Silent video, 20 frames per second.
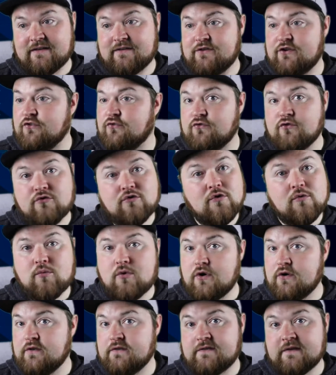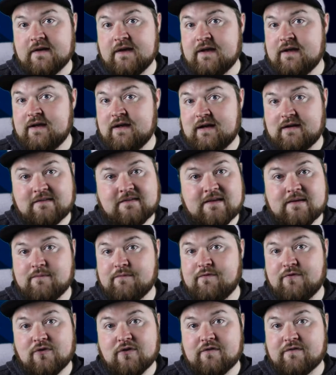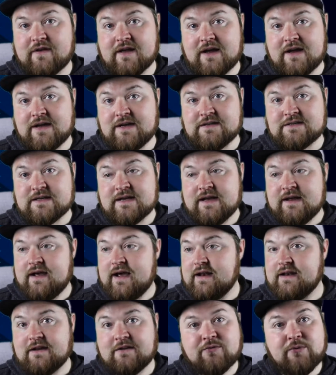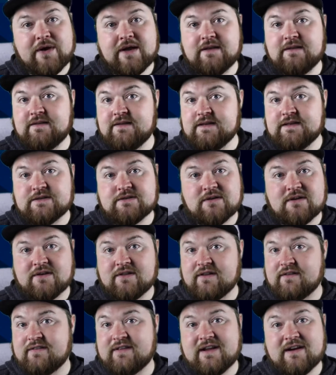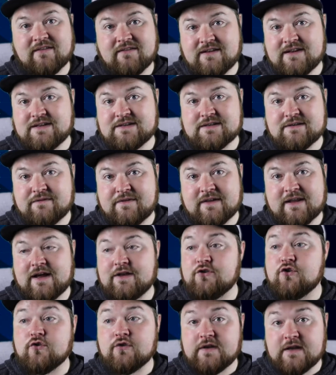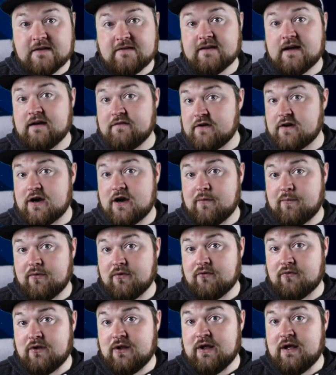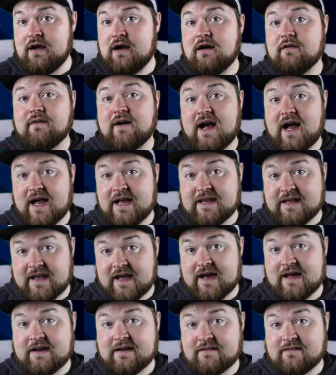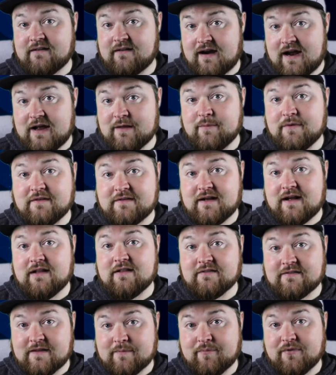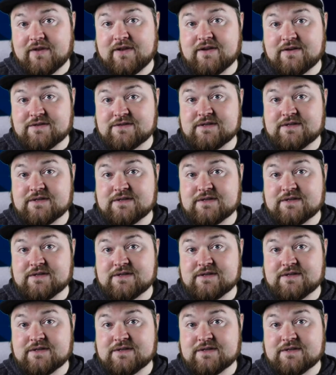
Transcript: You do not want a team full of guys in the 20s or the 30s. For that, you need to have a couple of high character, high mentality players.